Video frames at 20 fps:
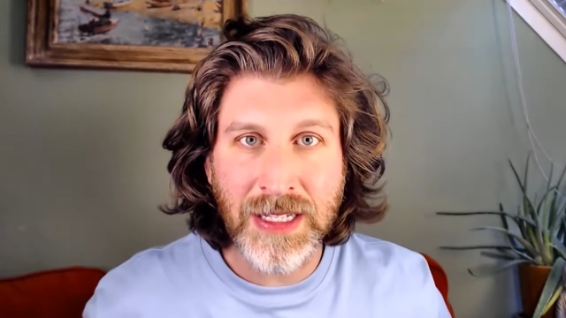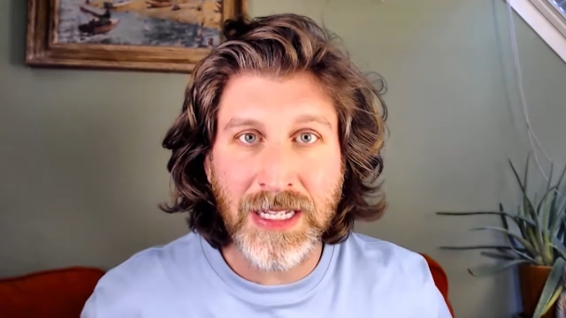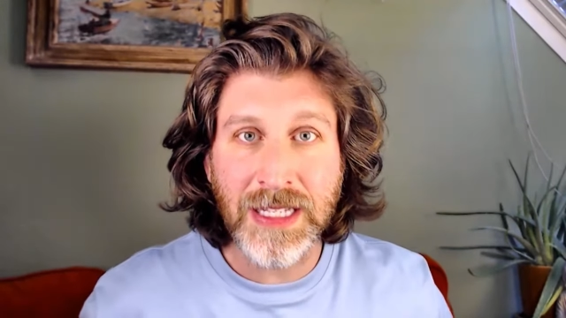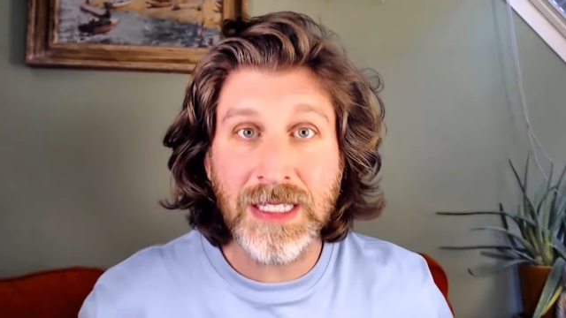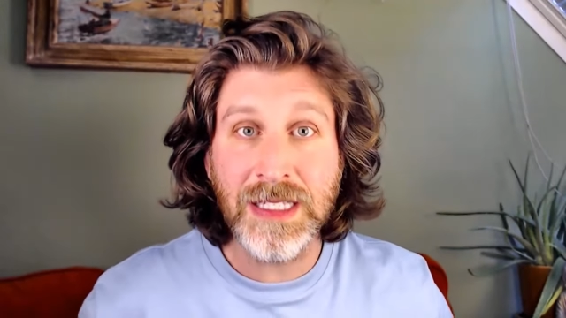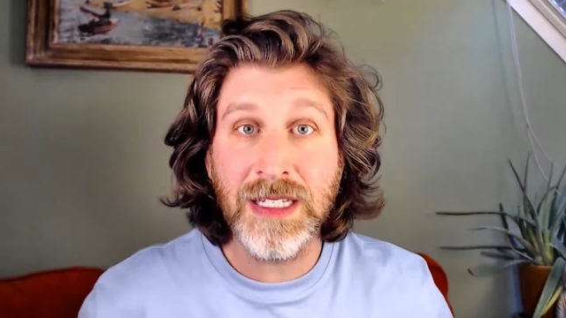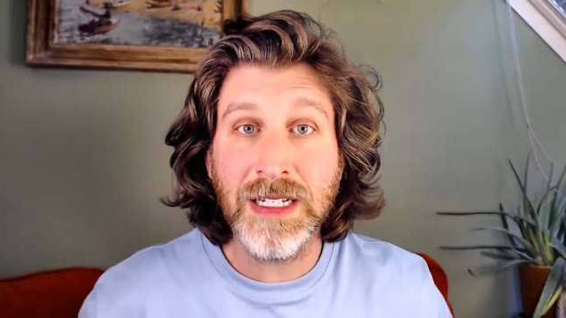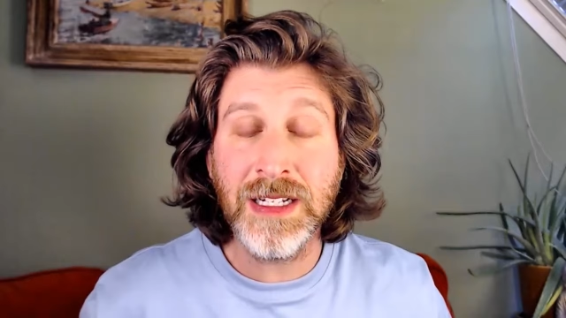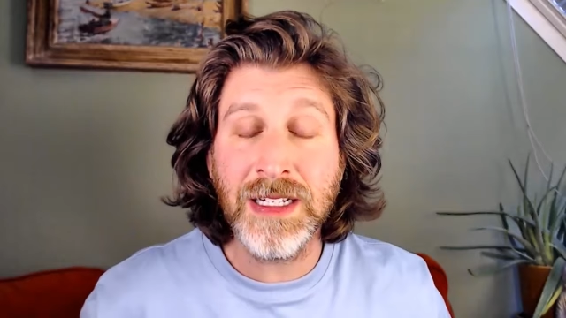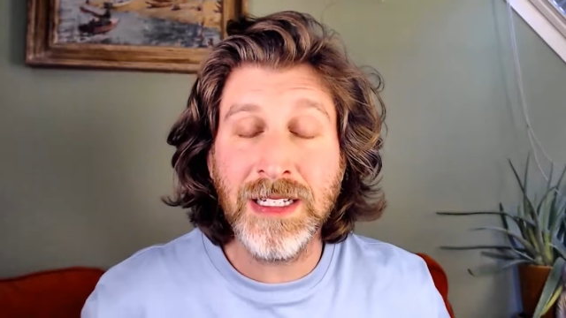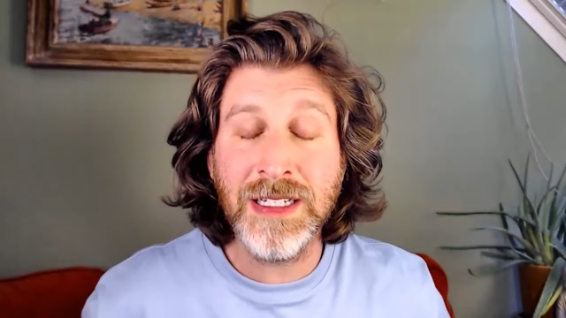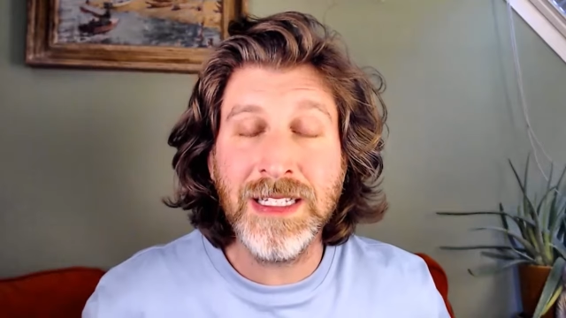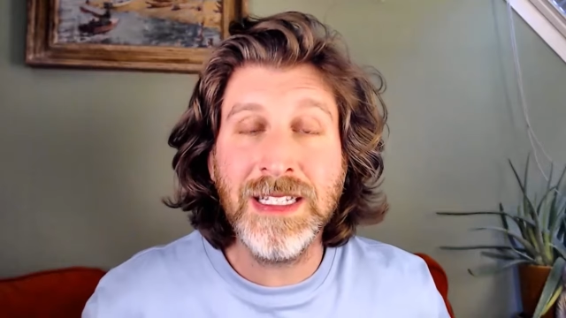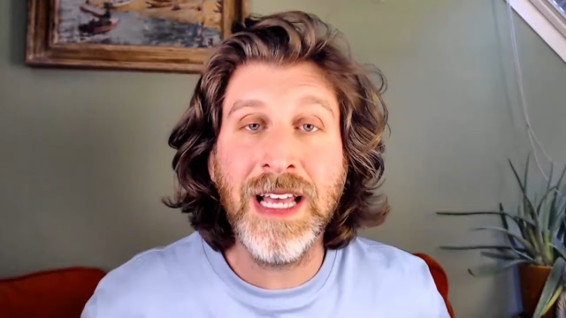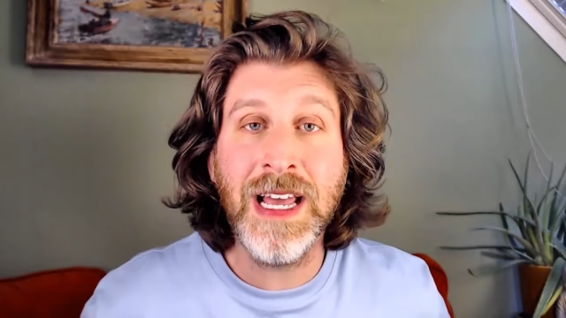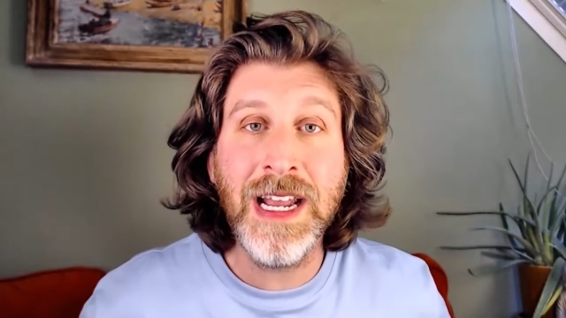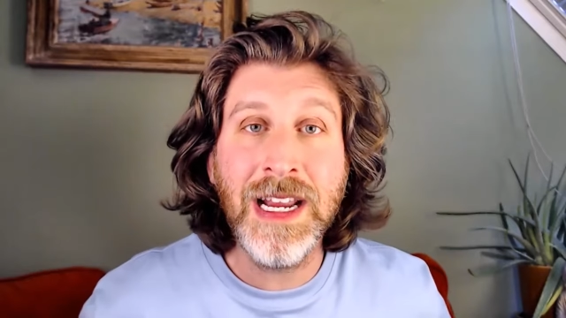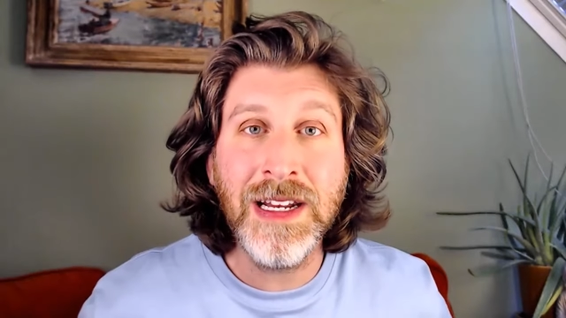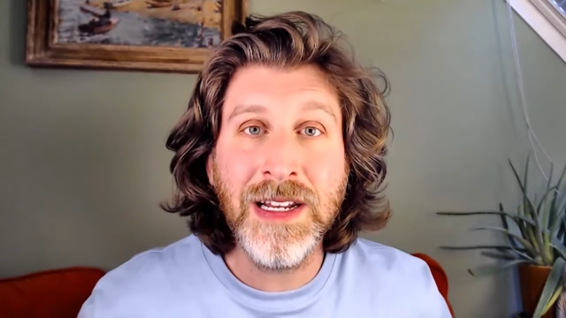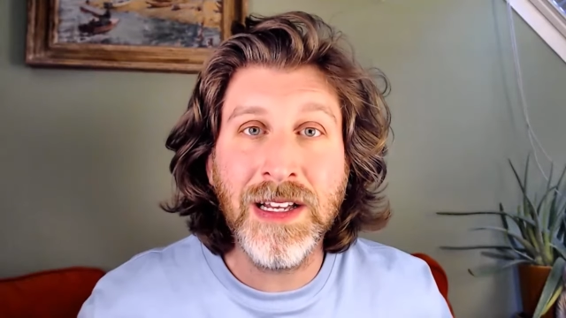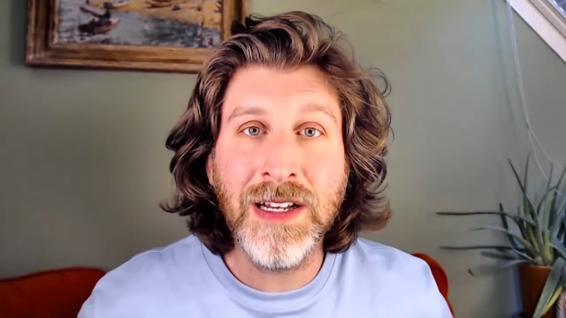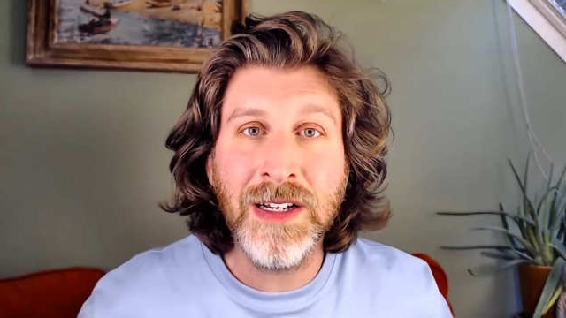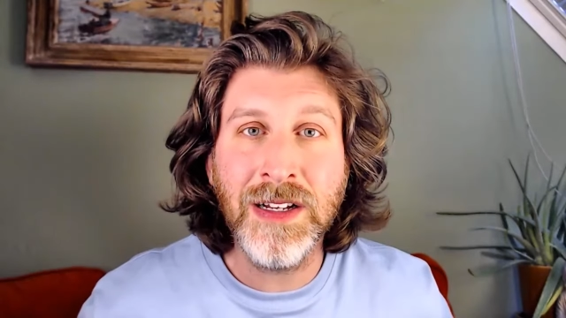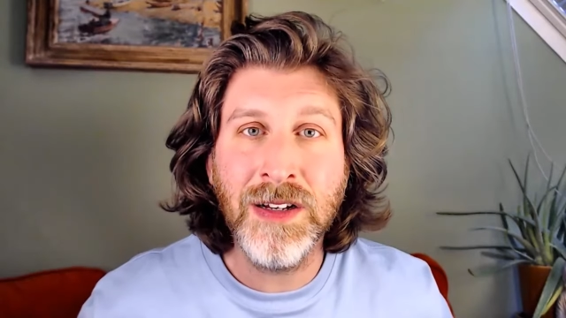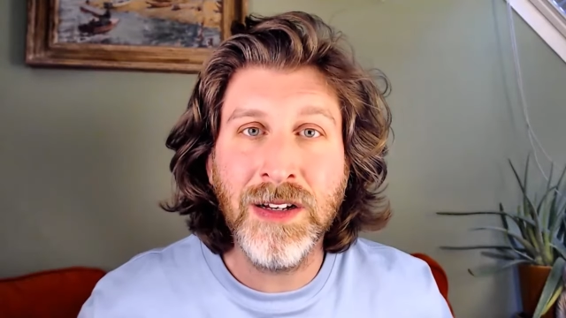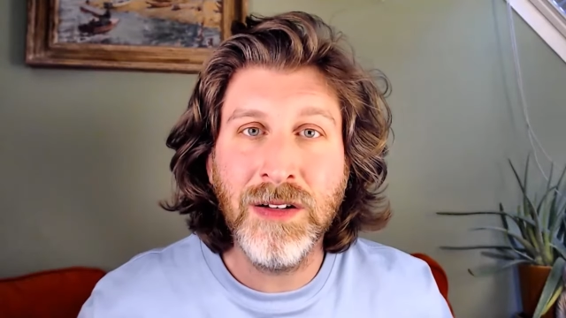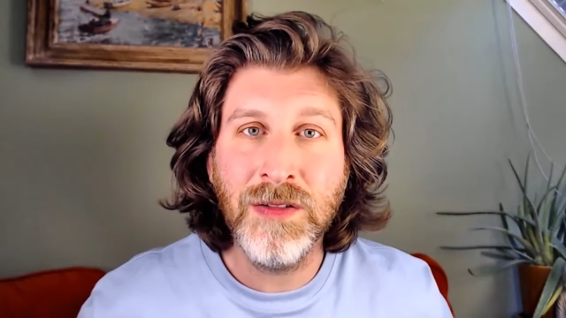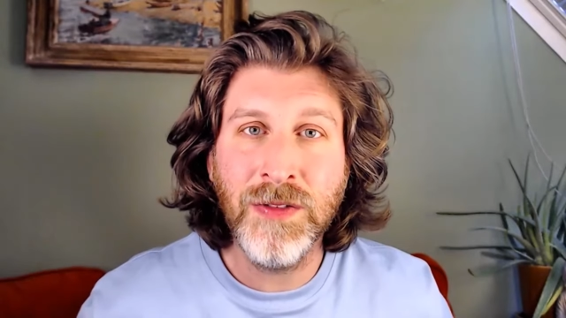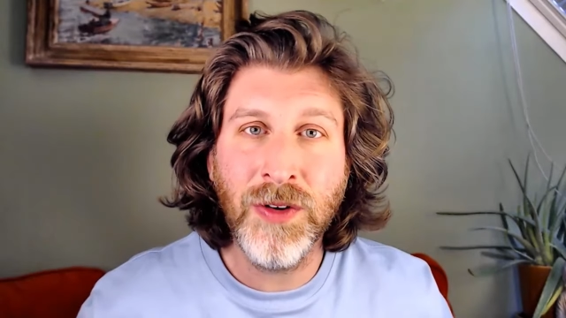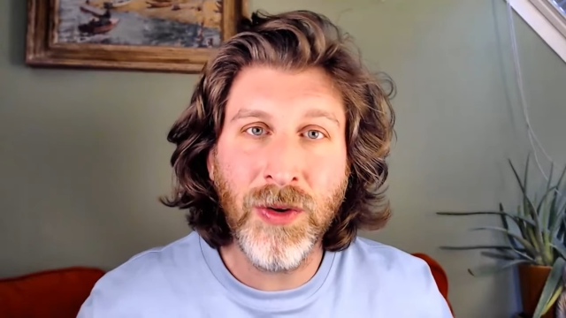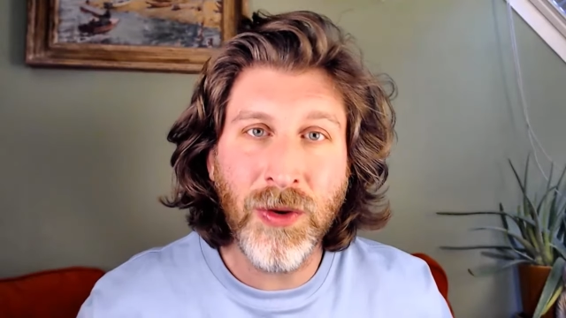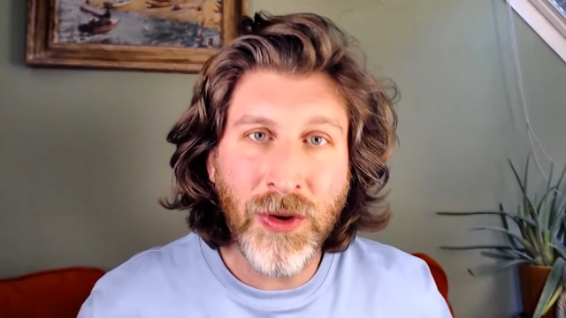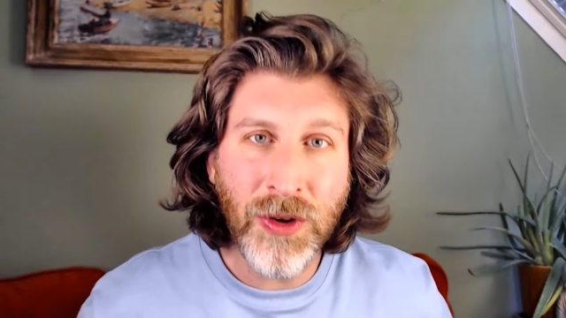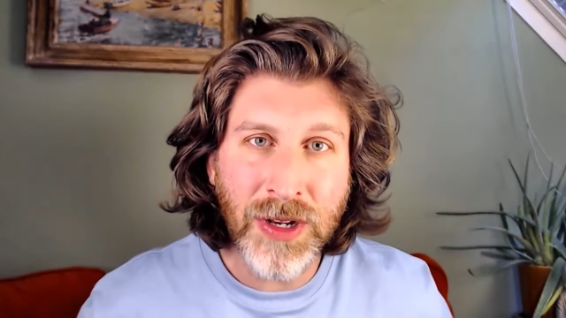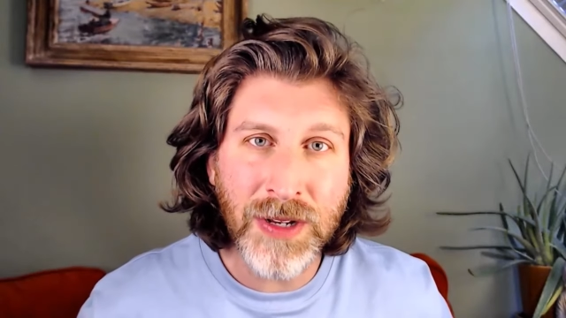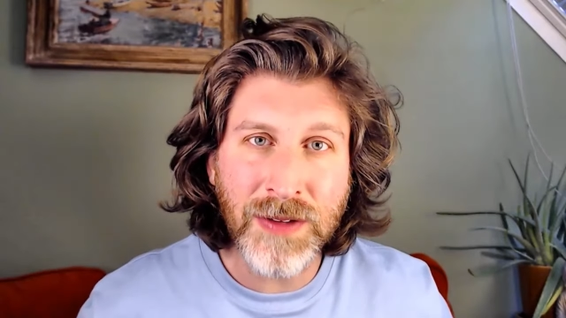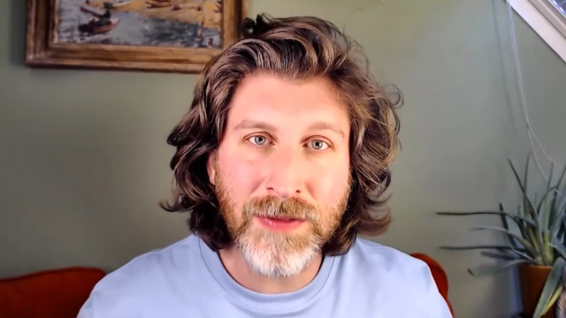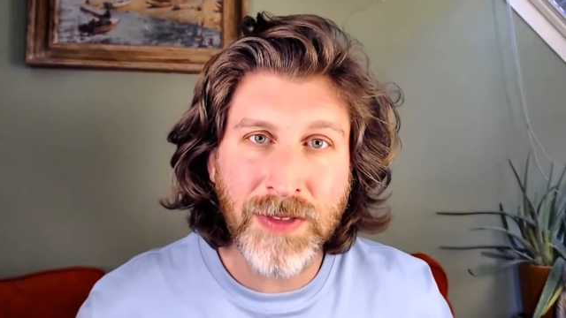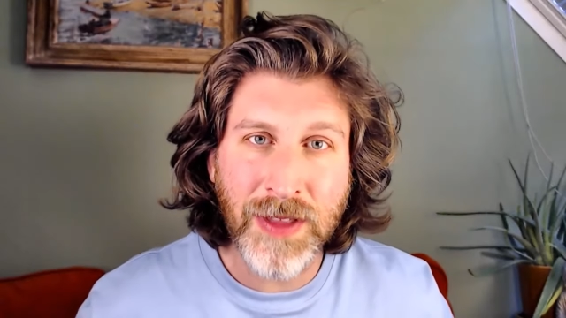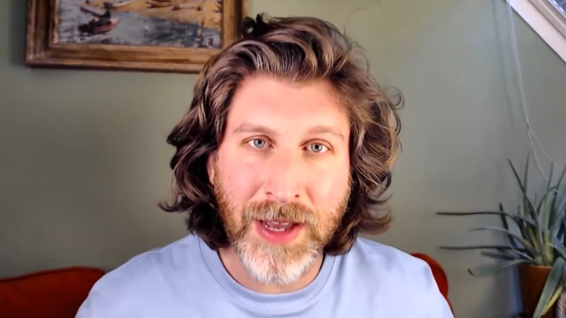the container for all
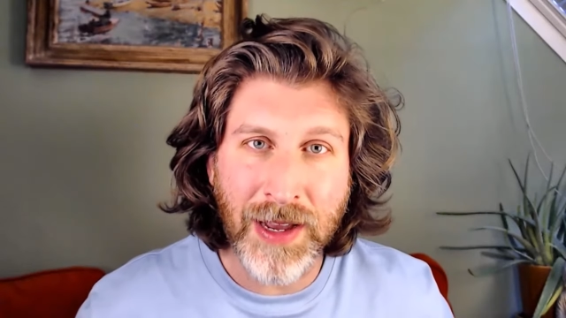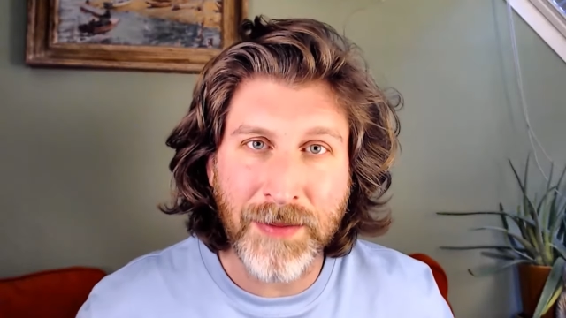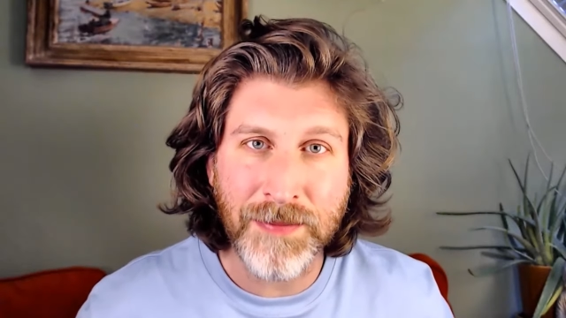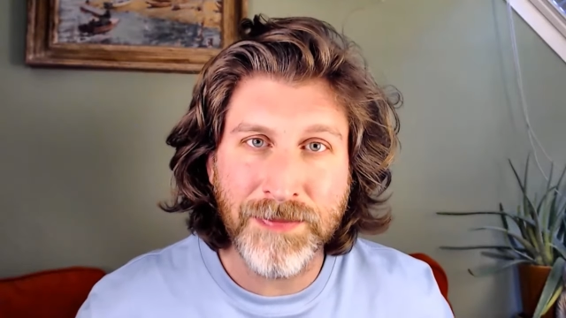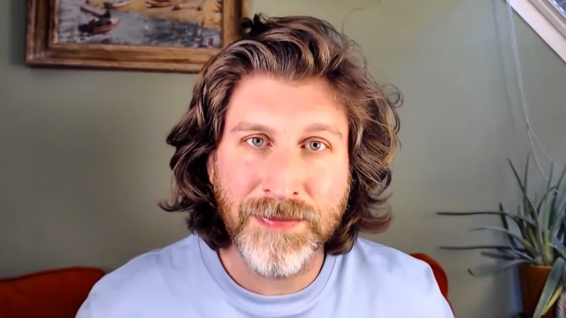of that.